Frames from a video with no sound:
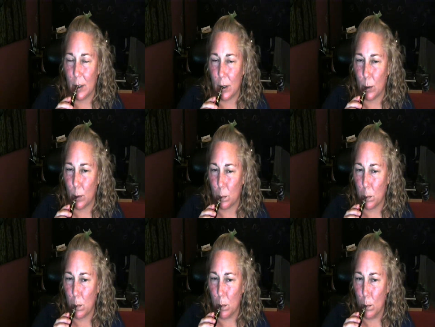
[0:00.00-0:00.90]

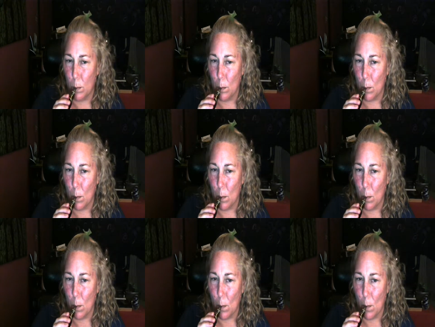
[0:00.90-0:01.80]

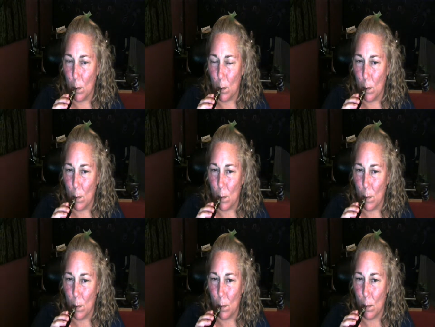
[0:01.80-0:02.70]

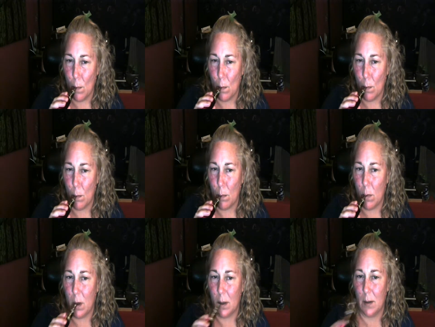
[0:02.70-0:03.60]

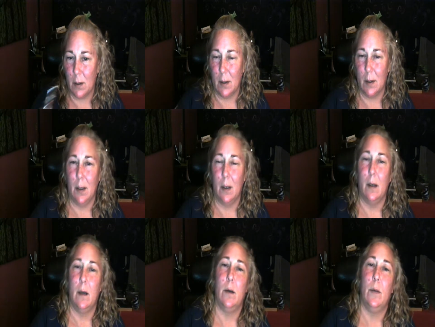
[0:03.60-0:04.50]

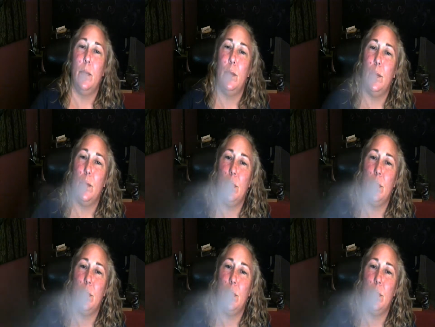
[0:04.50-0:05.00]
No one is speaking in this clip.